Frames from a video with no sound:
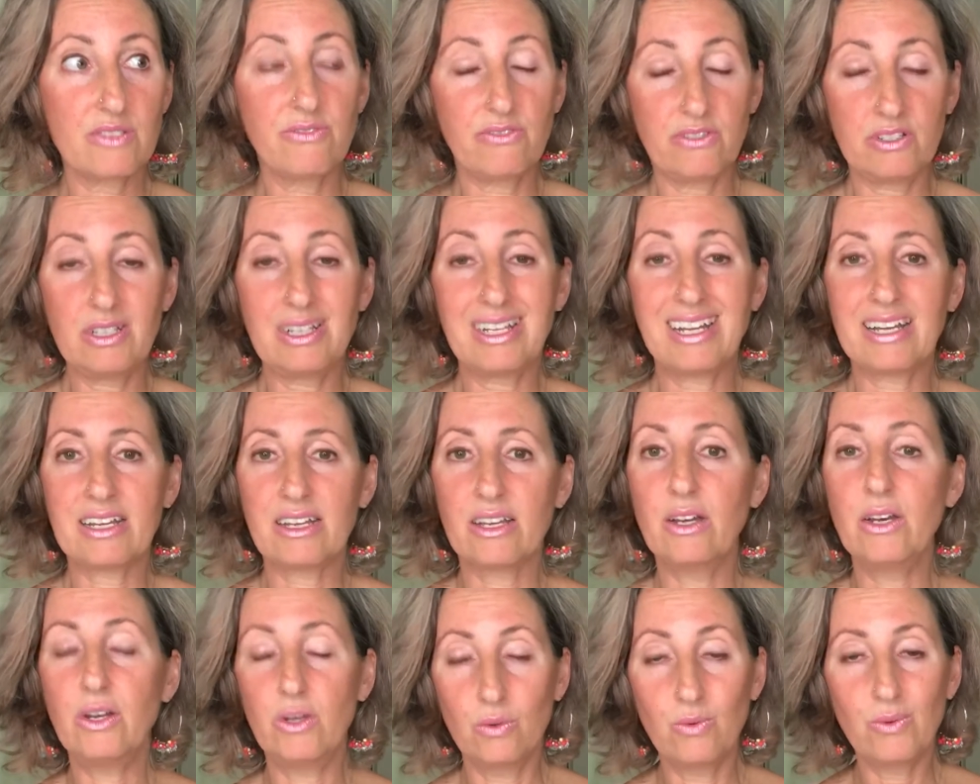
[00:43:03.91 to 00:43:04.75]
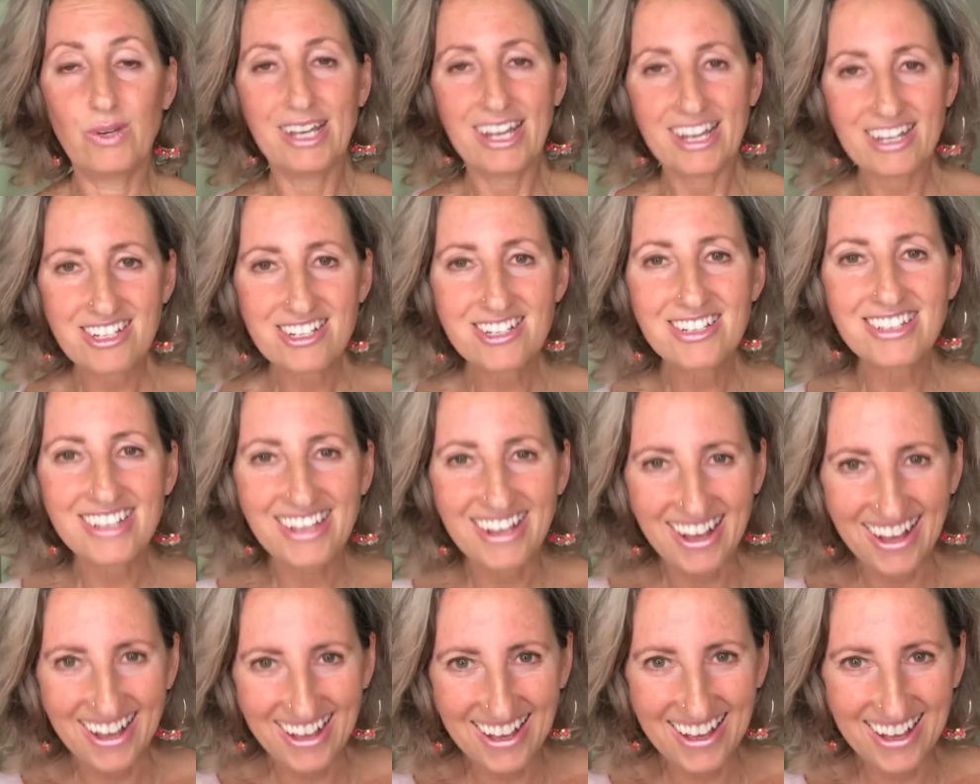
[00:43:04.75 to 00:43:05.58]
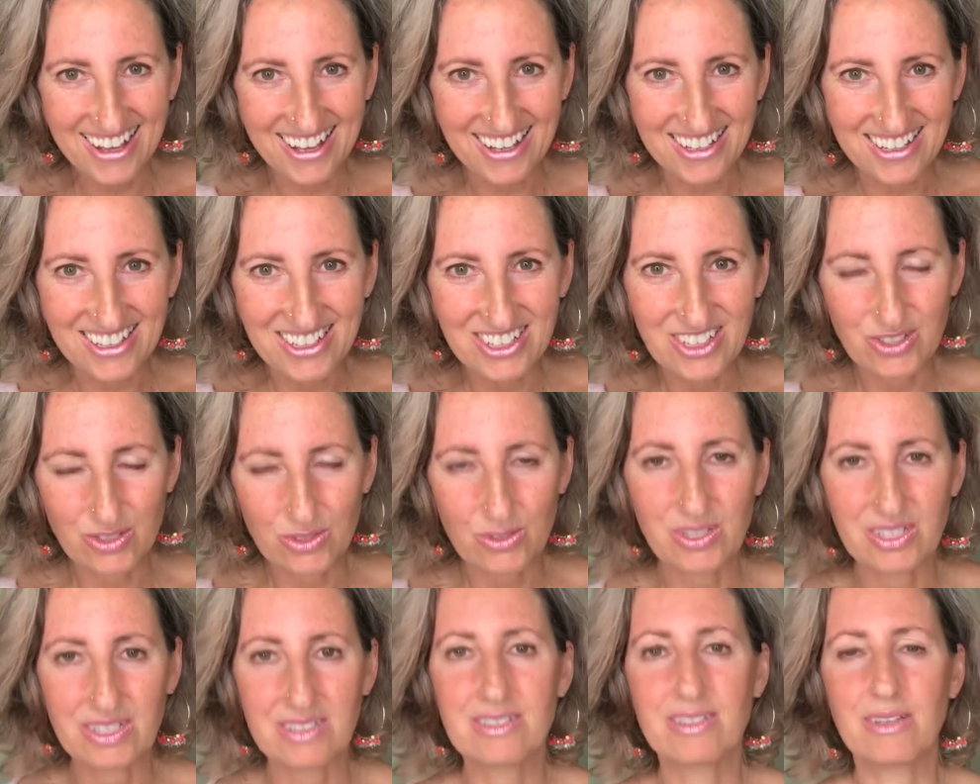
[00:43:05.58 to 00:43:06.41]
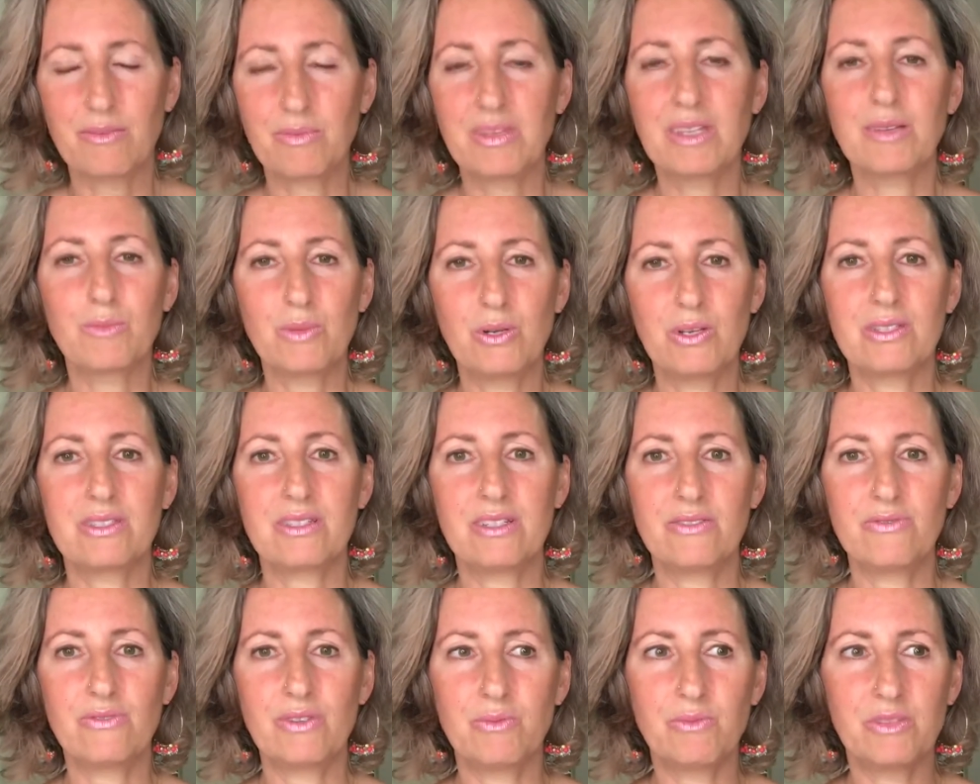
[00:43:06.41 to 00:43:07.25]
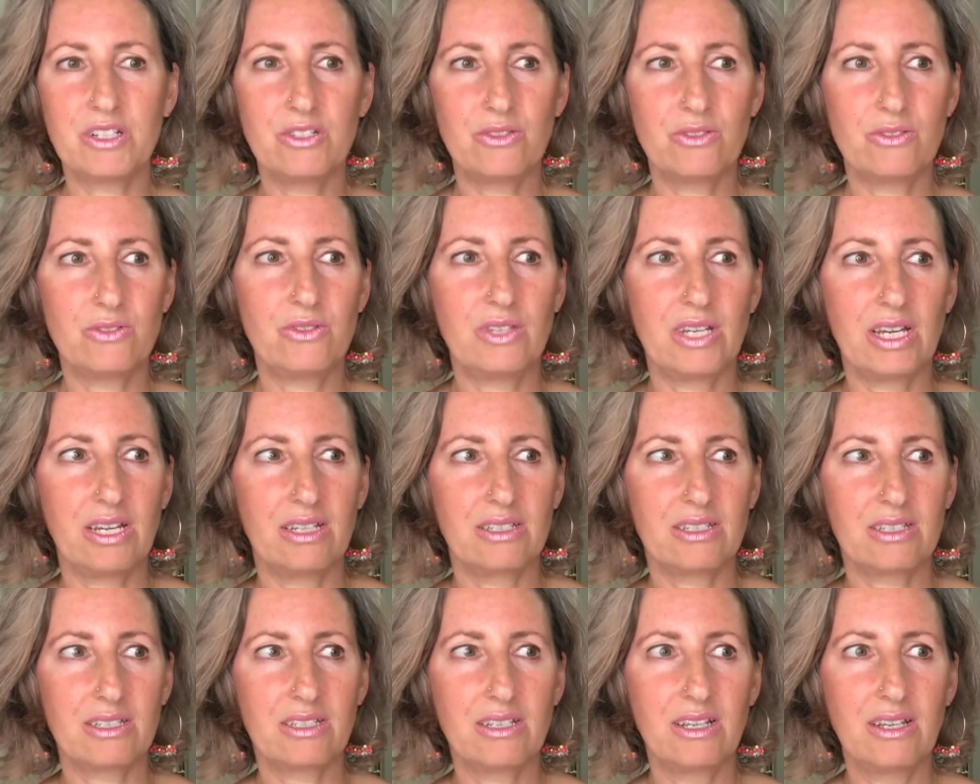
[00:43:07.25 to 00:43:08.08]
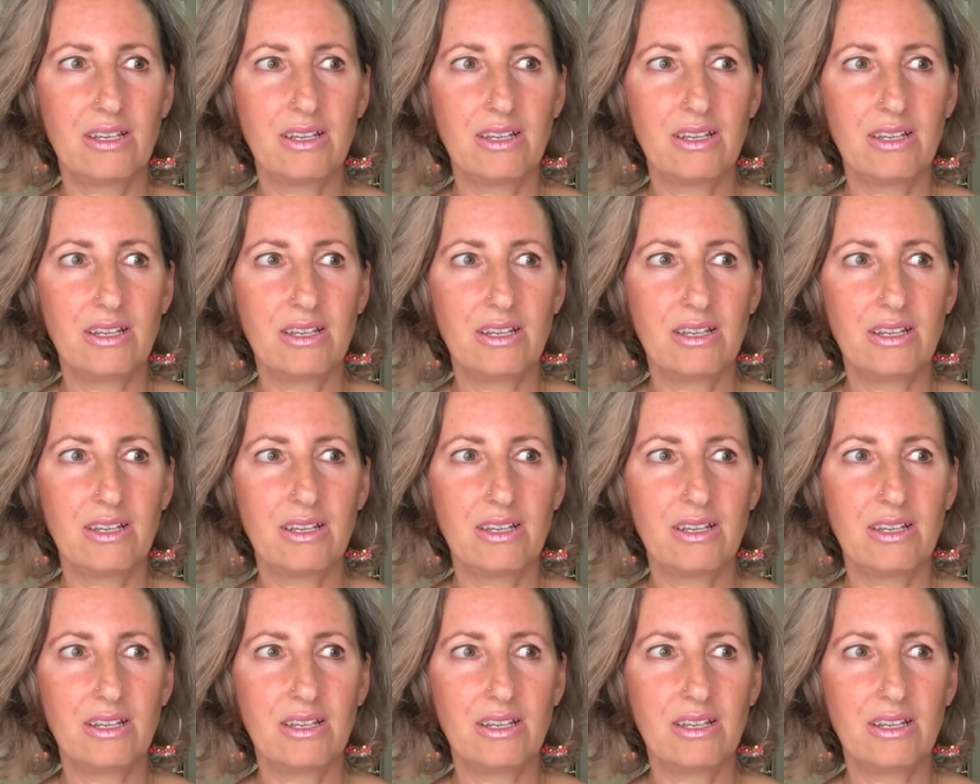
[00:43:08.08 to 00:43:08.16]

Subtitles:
feel like, we actually are doing something positive when we do that.